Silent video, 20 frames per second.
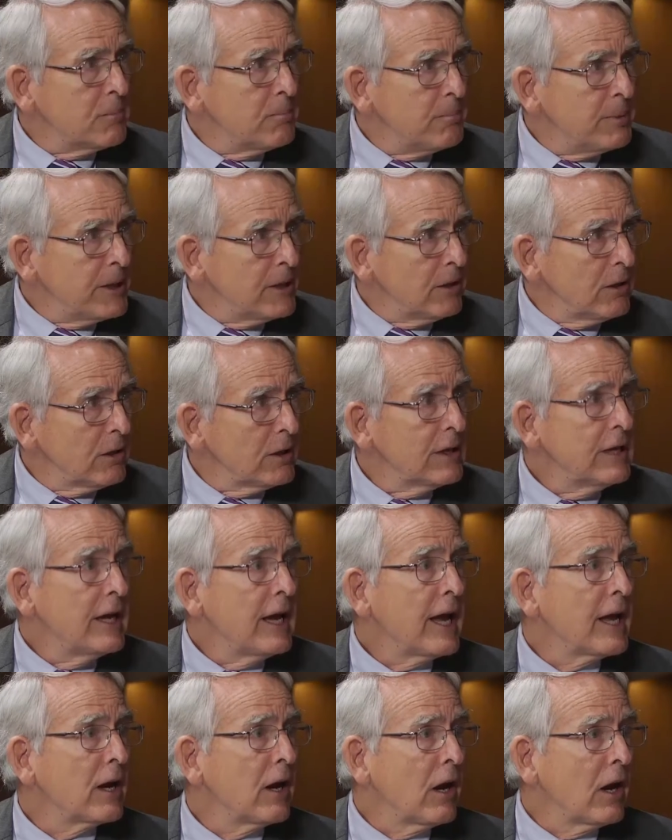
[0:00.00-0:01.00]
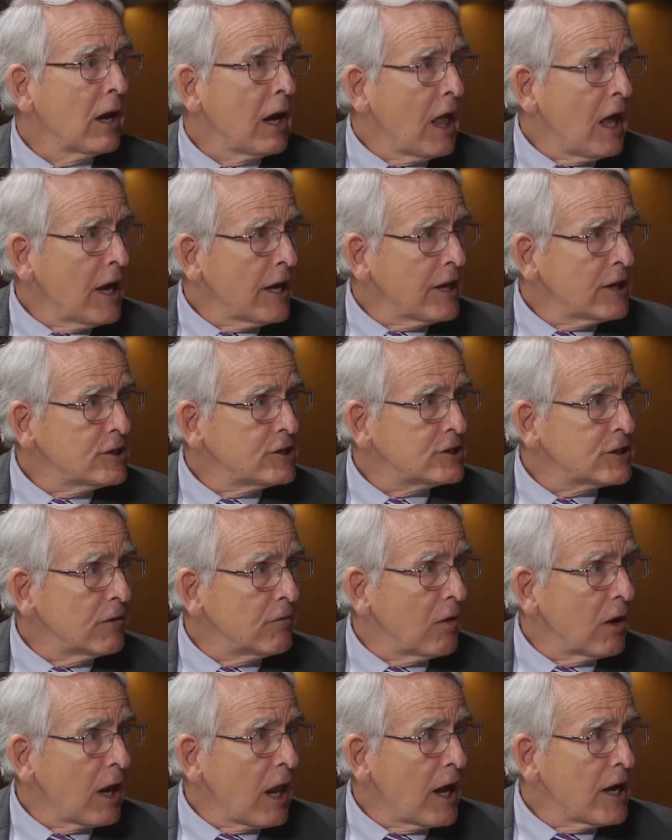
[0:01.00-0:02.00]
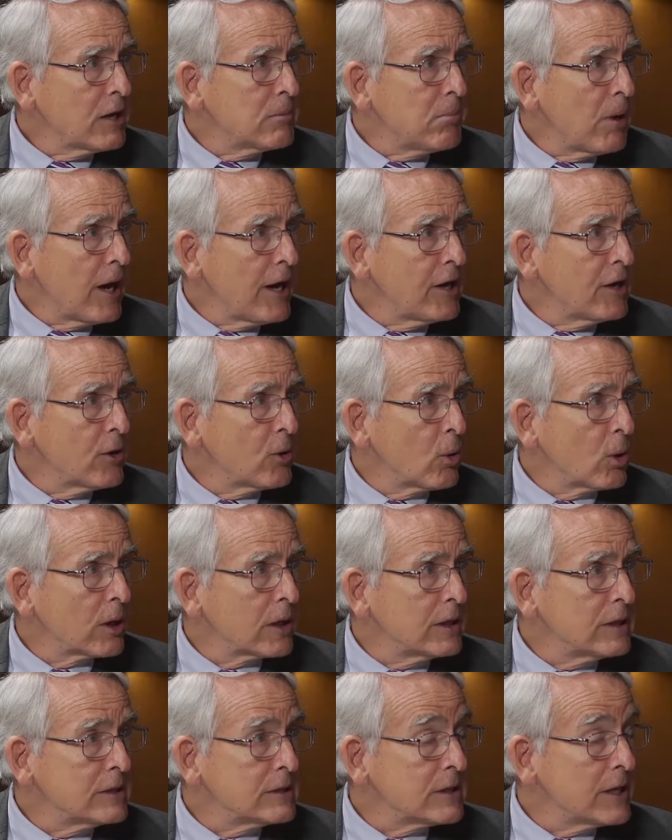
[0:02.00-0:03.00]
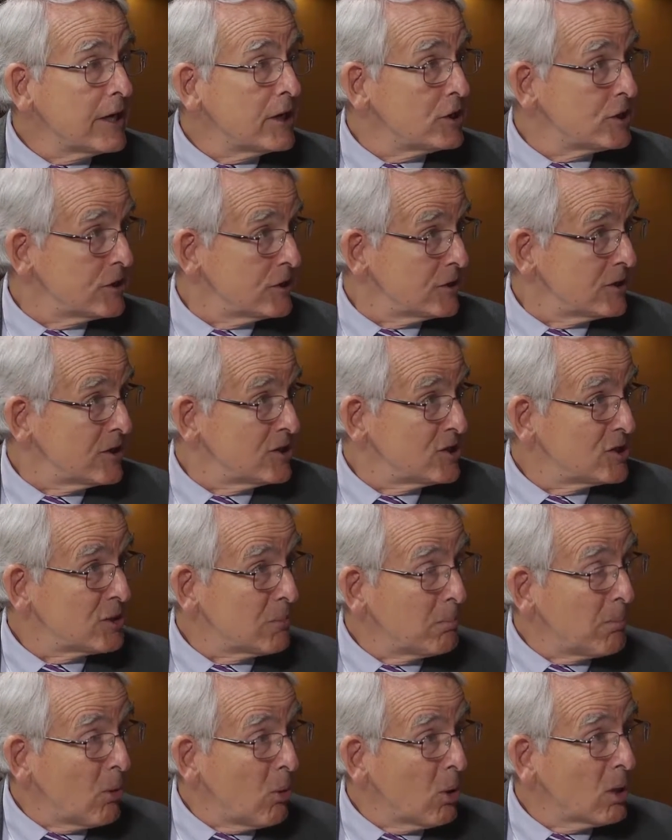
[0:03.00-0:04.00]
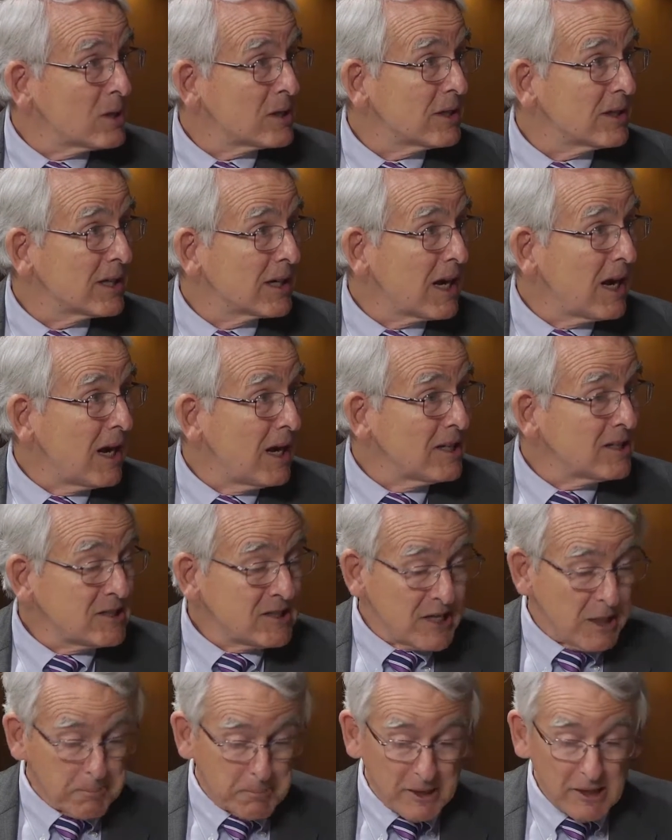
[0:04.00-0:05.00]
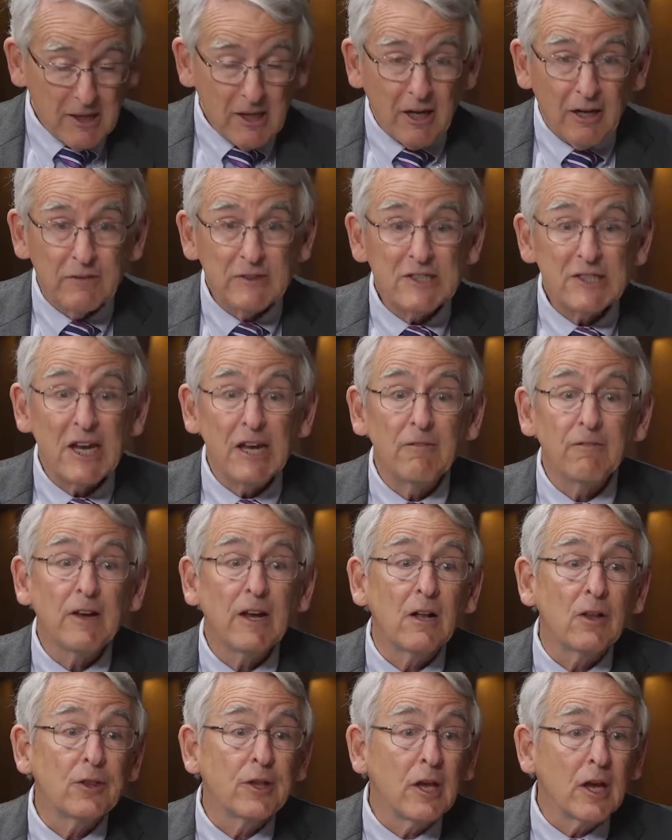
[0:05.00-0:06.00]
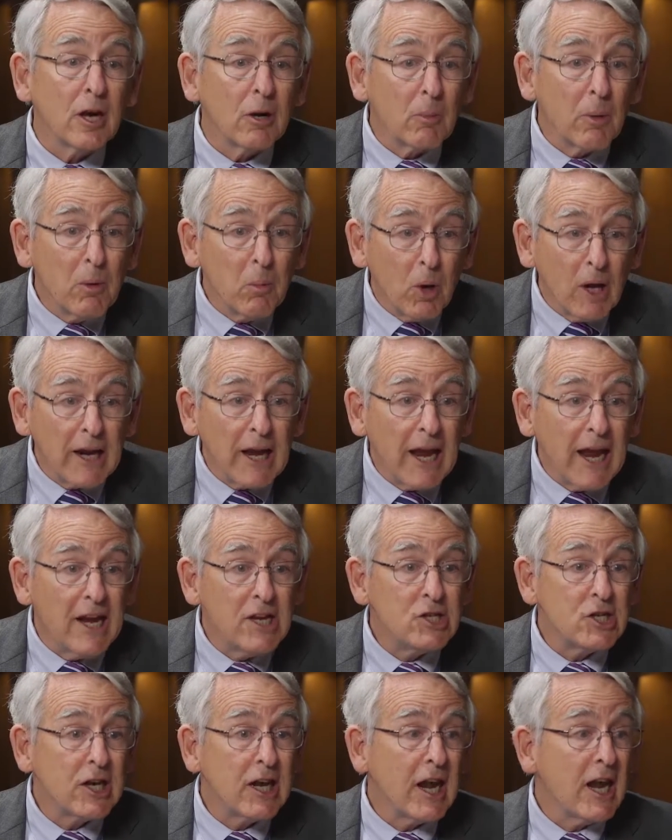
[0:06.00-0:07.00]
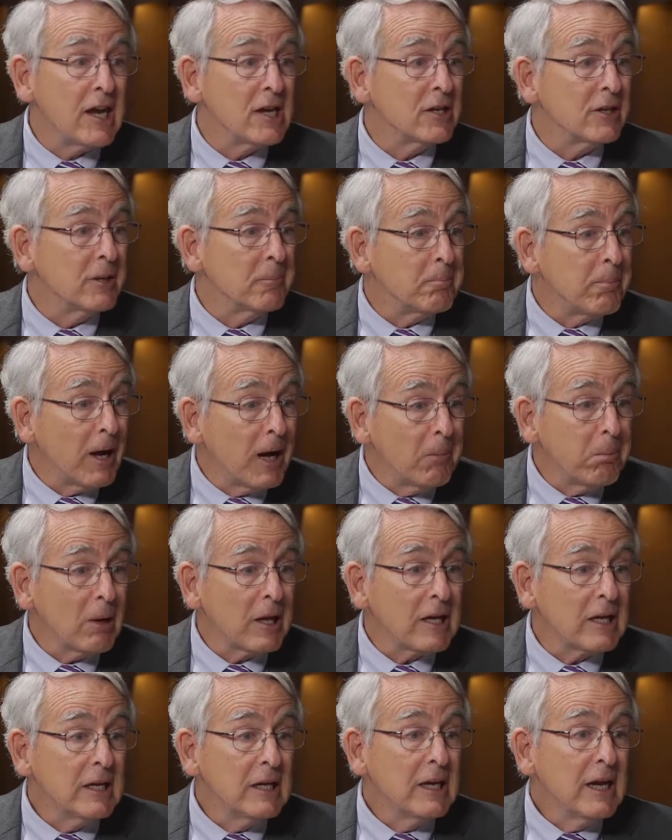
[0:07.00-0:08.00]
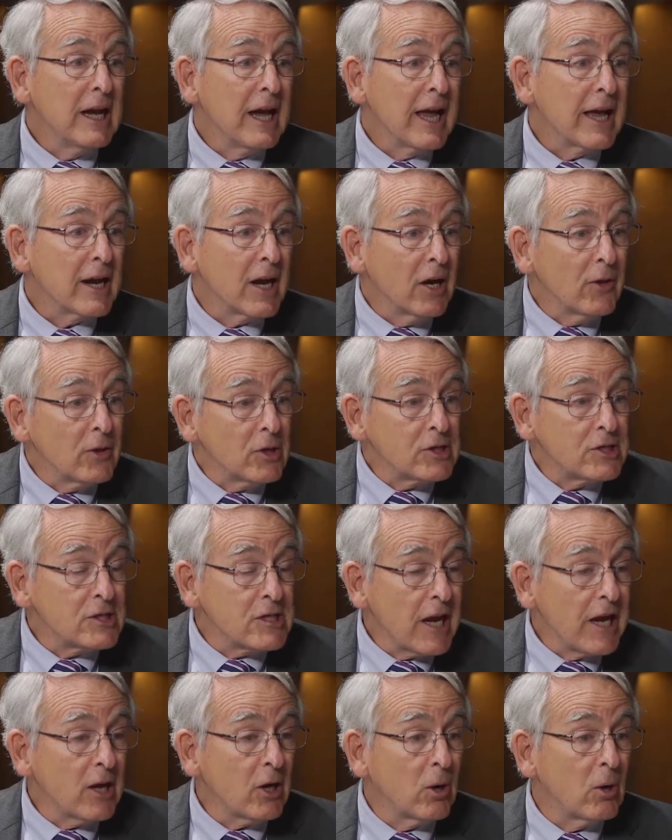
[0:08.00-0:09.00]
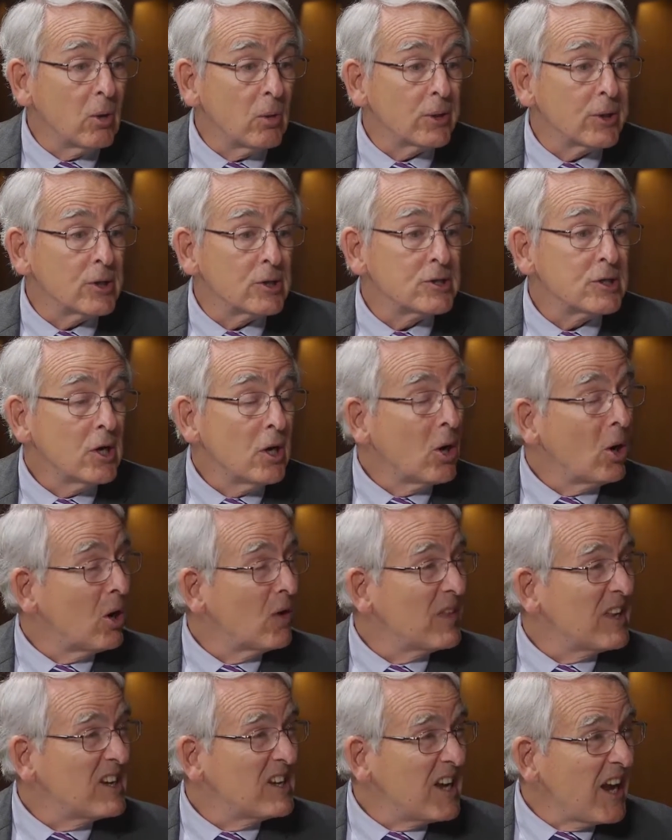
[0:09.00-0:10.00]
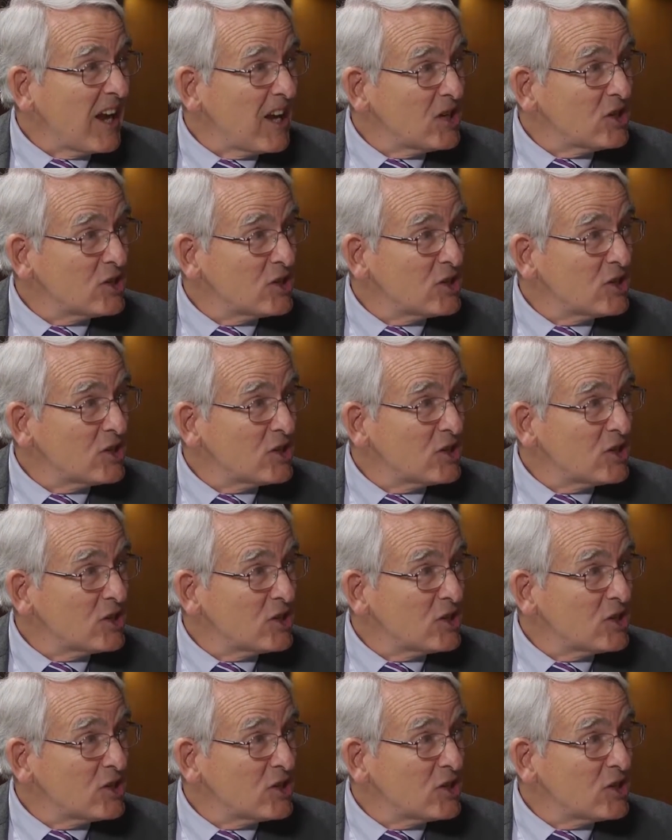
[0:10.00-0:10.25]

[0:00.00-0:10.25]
is to build an alliance of like-minded organizations that support the concept of safe healthcare. We want to educate the public and other stakeholders on the